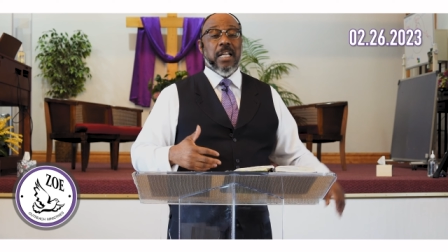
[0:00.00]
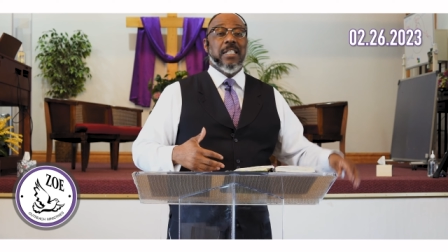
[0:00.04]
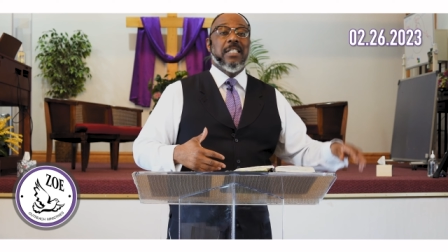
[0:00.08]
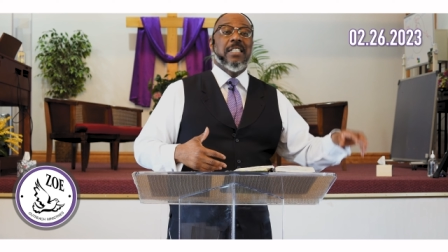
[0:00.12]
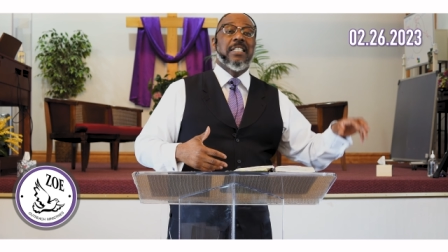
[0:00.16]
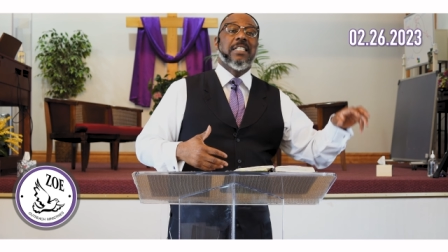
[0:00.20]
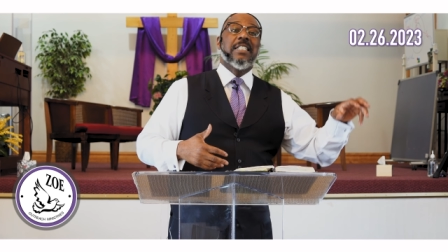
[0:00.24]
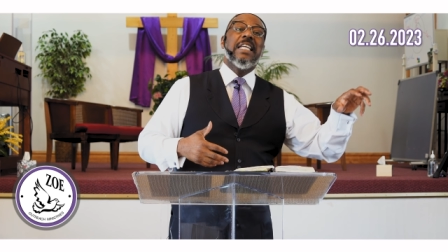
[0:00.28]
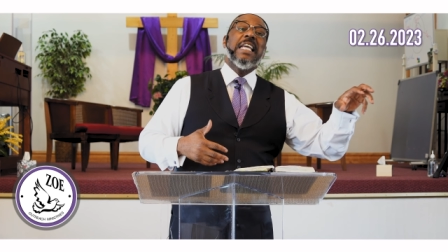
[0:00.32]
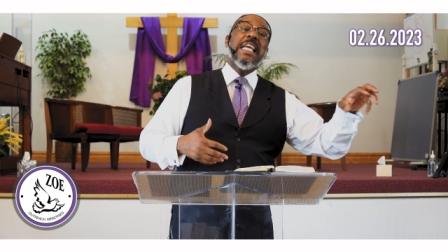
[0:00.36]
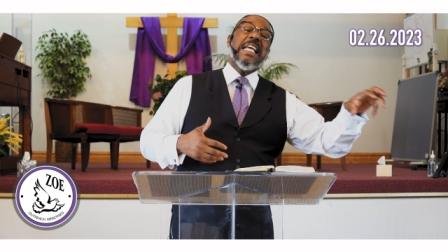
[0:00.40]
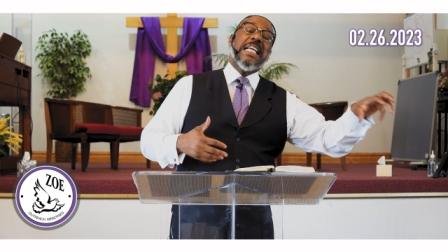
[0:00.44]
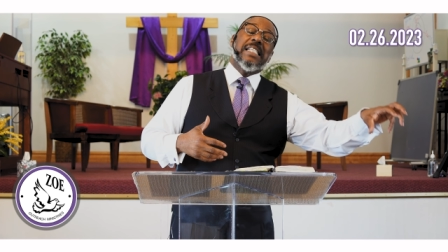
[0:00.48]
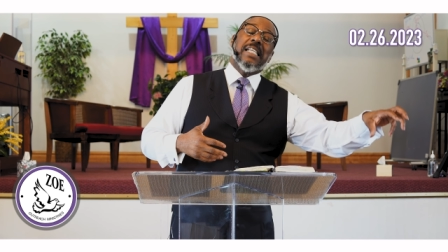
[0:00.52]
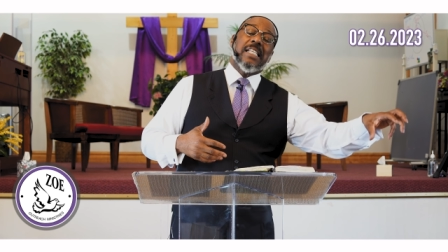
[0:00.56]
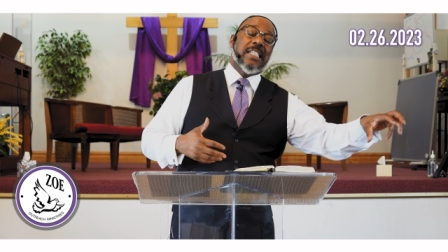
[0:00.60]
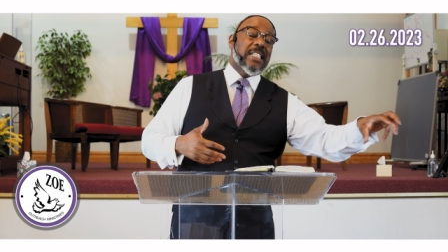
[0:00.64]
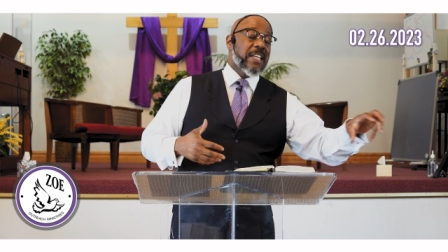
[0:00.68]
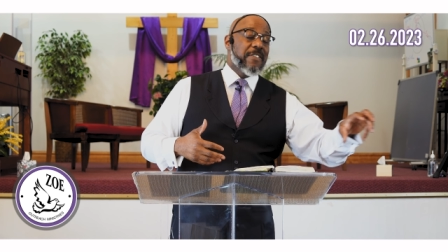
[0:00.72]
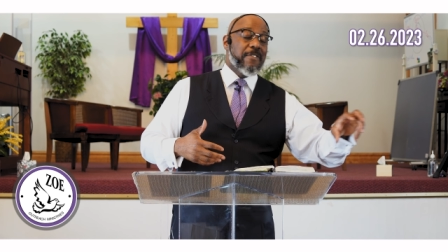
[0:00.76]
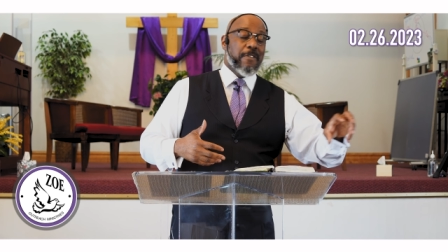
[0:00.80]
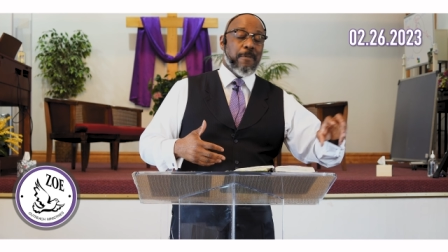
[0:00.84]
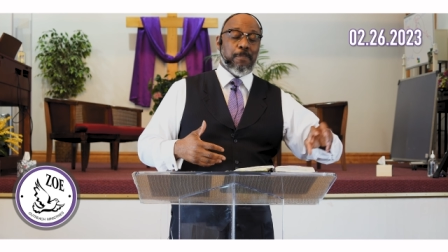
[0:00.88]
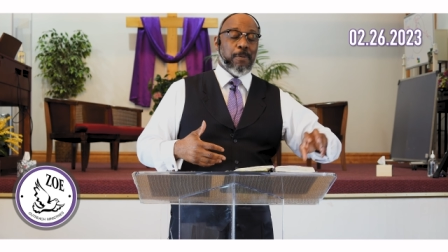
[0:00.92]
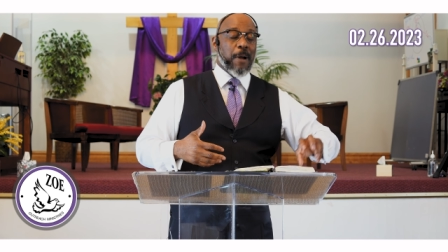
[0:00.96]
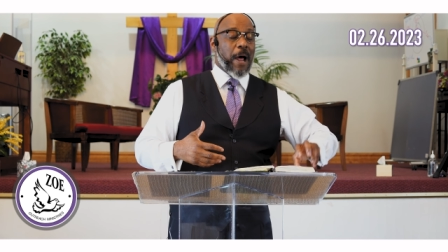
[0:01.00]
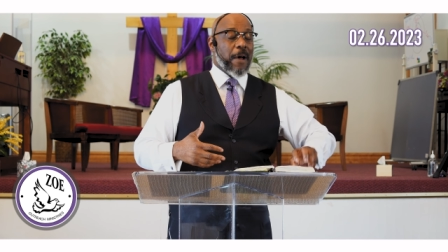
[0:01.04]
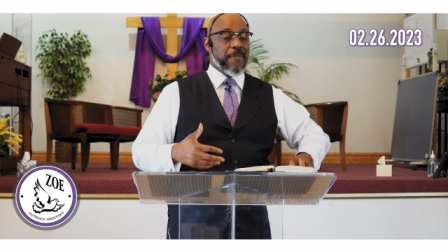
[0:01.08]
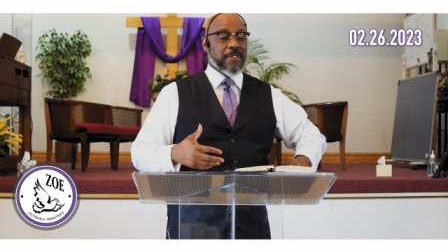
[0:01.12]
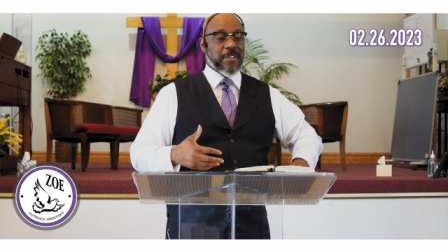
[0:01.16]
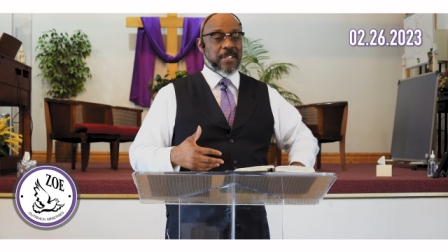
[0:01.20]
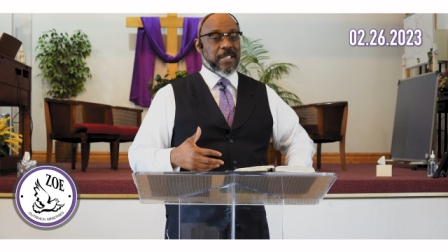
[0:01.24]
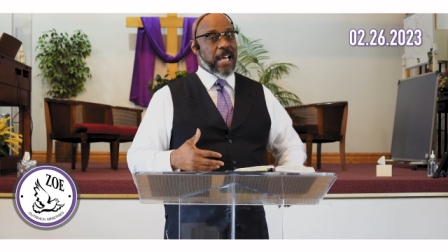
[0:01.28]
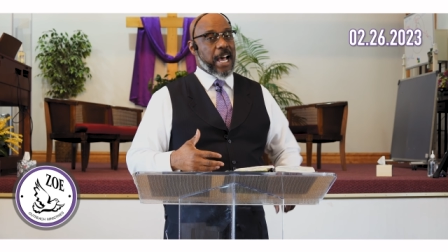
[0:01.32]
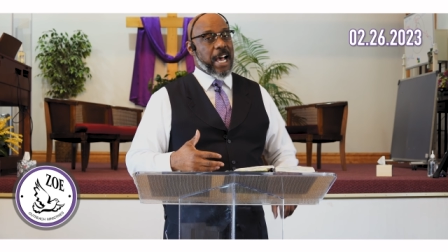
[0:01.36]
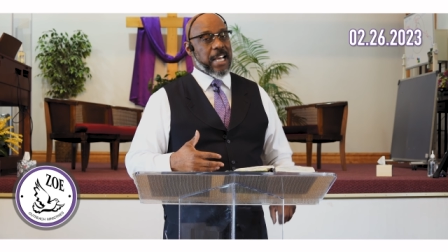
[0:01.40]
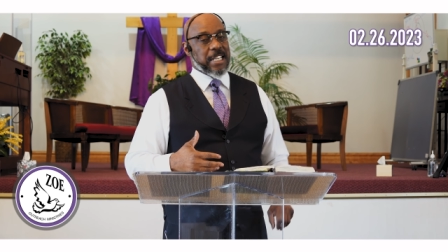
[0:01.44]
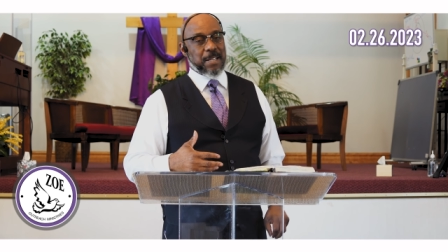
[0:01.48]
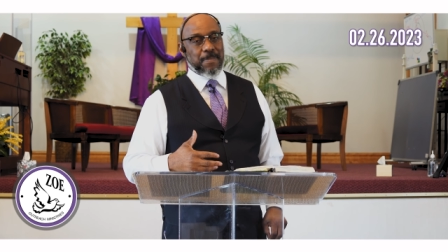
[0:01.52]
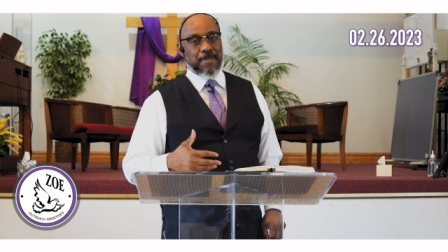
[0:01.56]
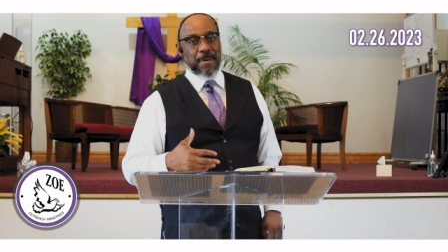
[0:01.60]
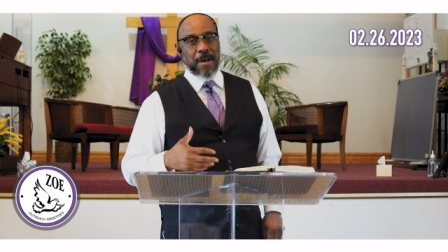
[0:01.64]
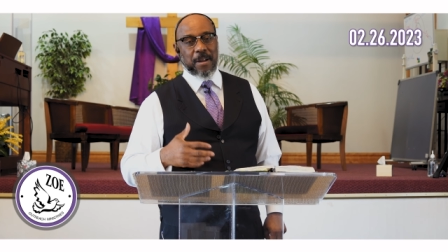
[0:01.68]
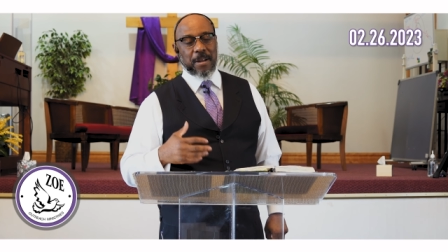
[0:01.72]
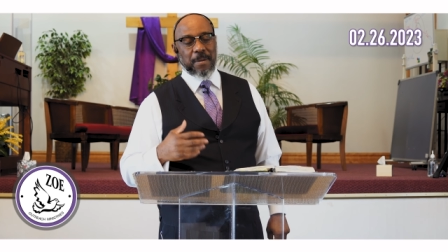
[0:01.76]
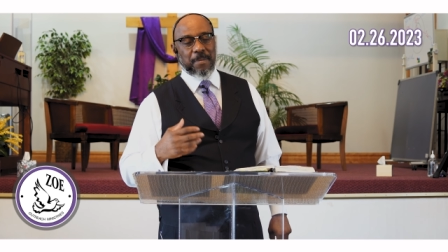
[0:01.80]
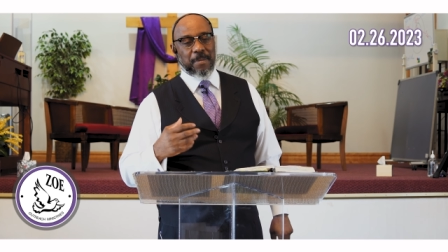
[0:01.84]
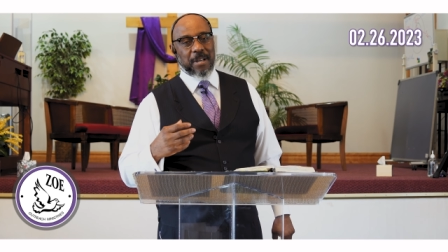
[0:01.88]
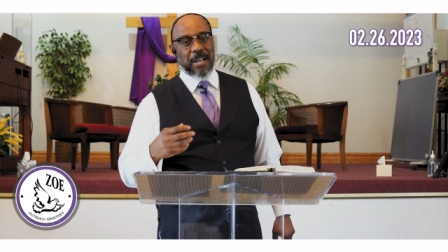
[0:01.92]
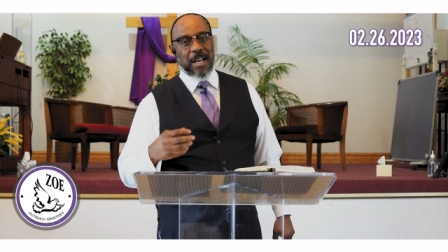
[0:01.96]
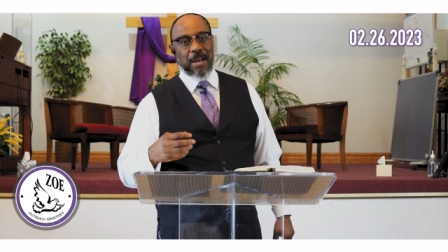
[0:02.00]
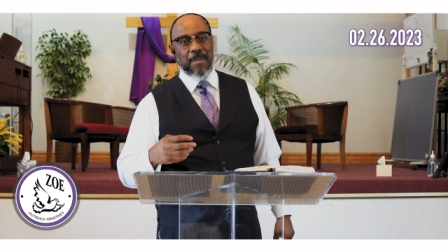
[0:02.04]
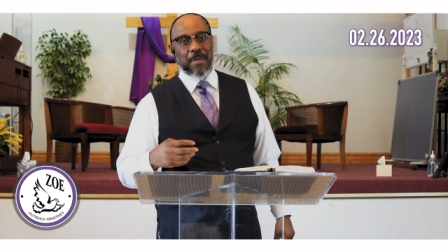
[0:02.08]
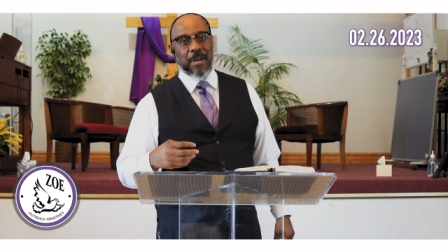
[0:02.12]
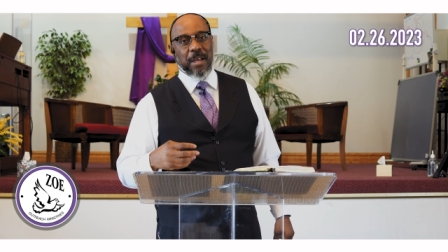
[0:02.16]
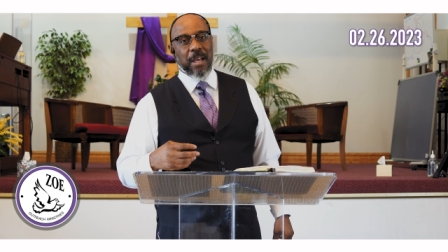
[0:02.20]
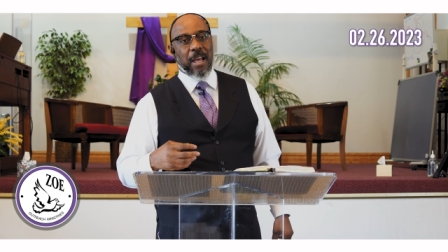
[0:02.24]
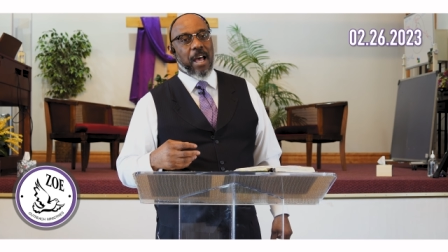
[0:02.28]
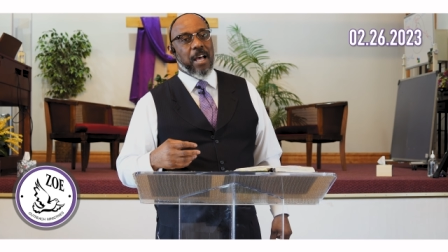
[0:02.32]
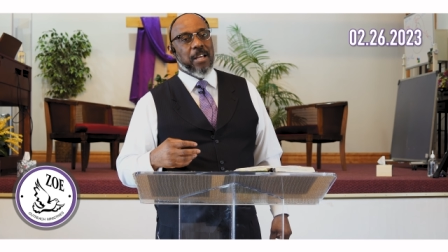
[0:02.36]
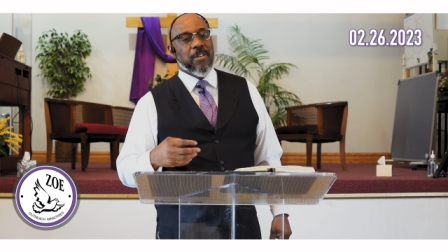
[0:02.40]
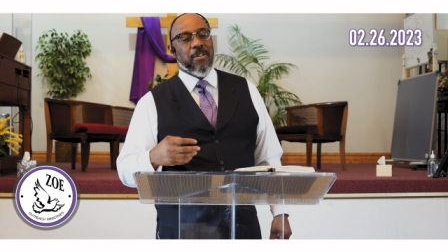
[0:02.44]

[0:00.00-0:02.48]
Jesus even prophesies about him coming.